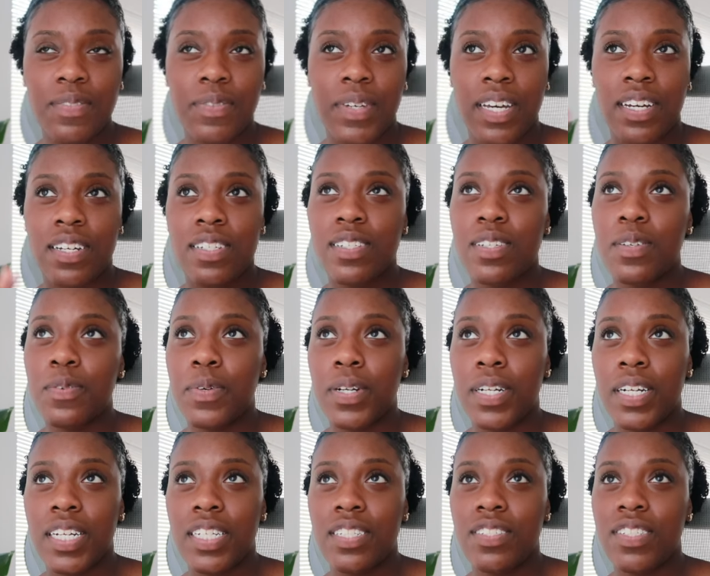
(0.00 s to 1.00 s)
We also
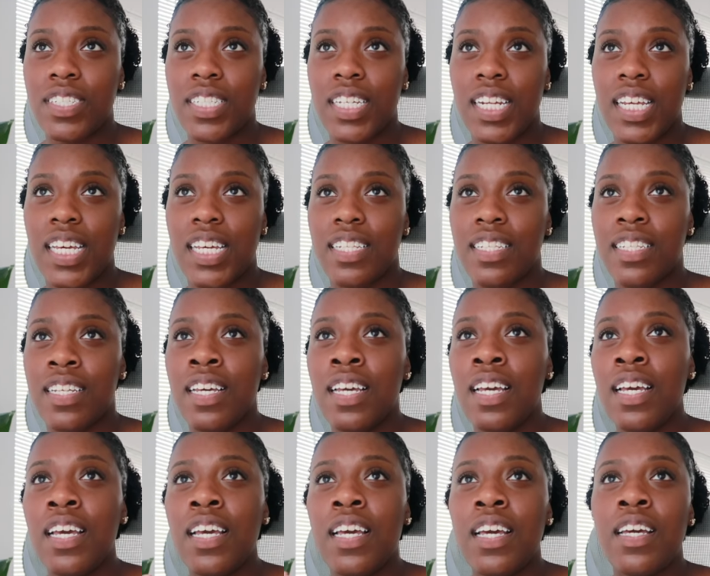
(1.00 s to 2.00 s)
weren't interested in
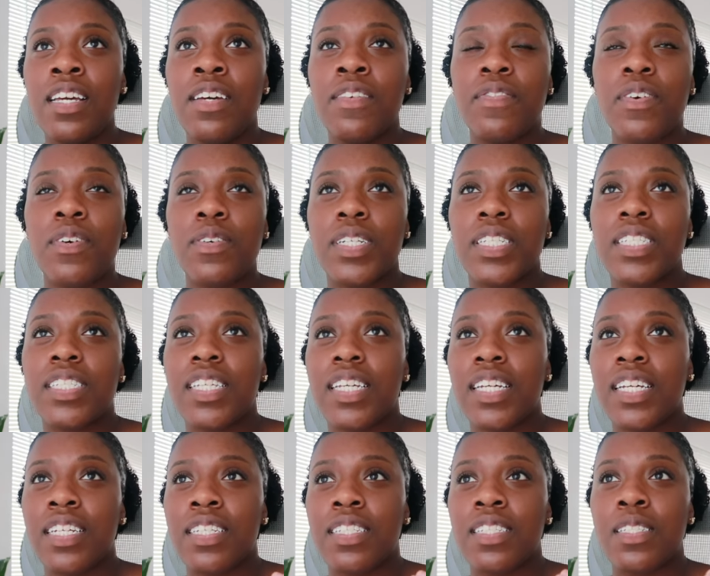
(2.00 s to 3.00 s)

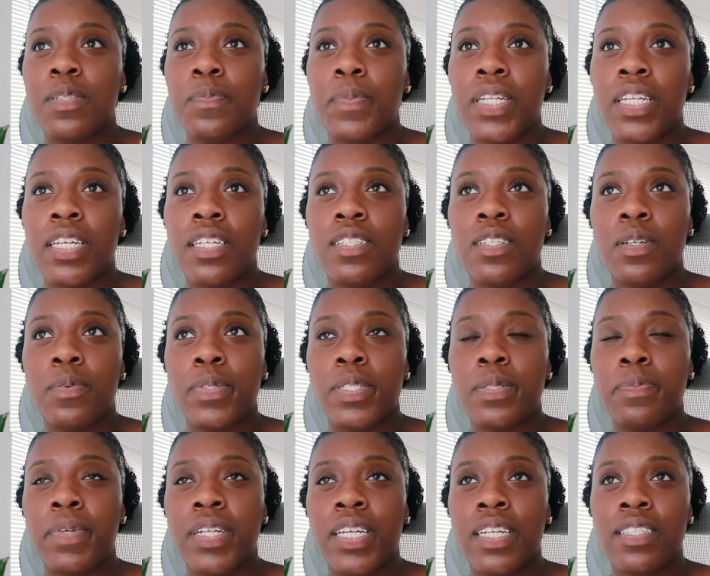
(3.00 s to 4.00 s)
focusing and spending so
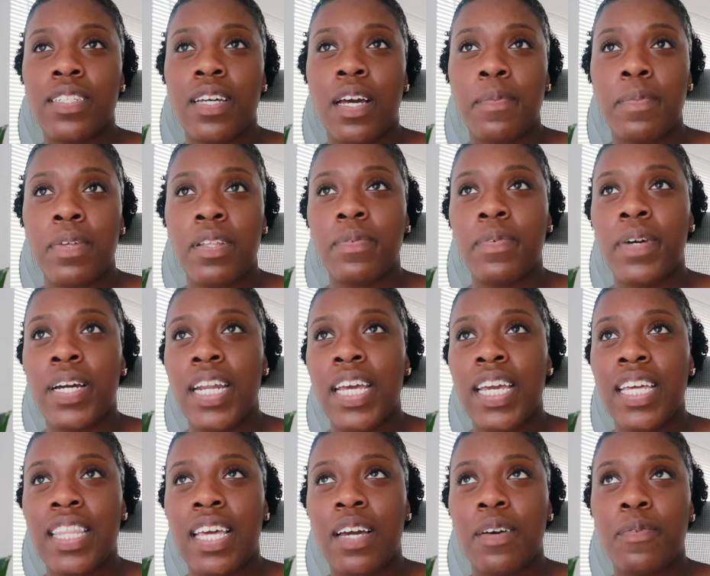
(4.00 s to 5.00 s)
much money and time on a
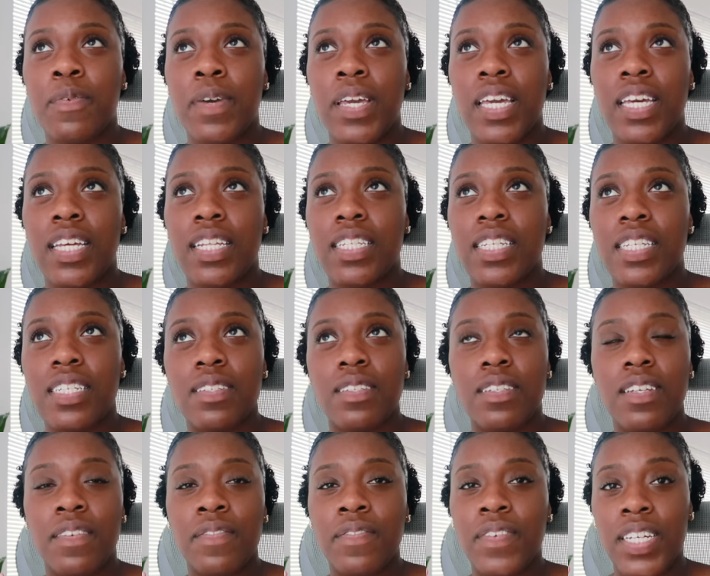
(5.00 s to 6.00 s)
wedding that we
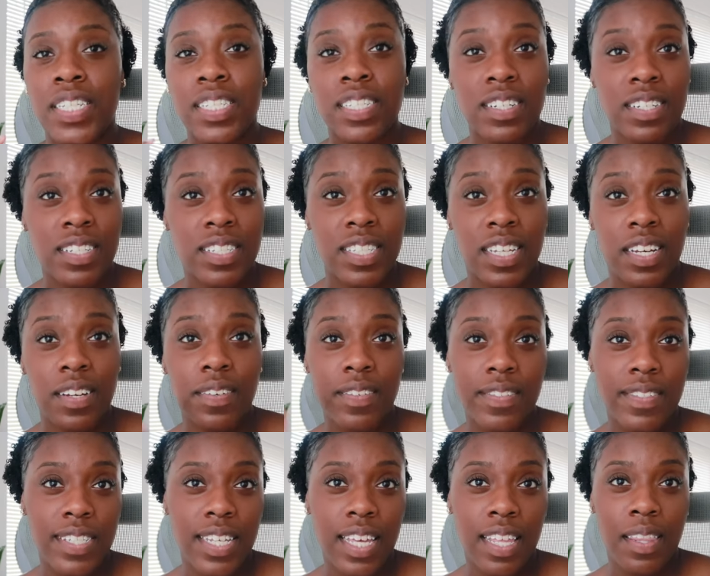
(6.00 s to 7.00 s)
didn't invest in
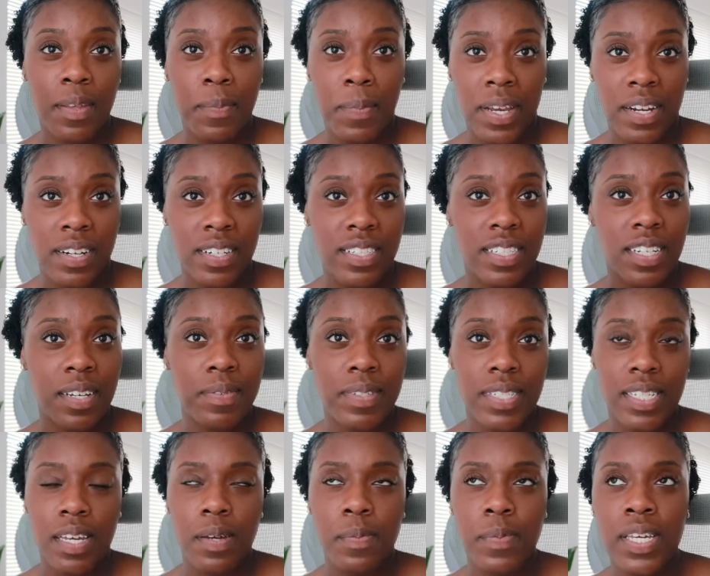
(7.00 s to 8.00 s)
ourselves in the marriage that
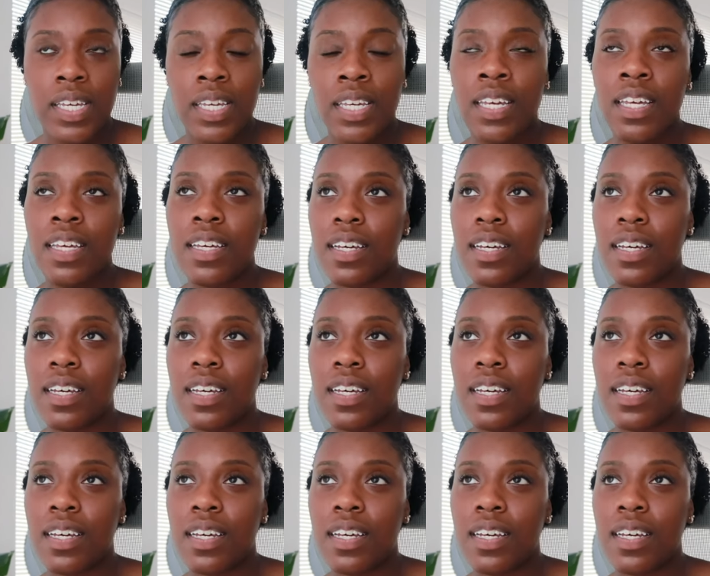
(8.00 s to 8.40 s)
was coming.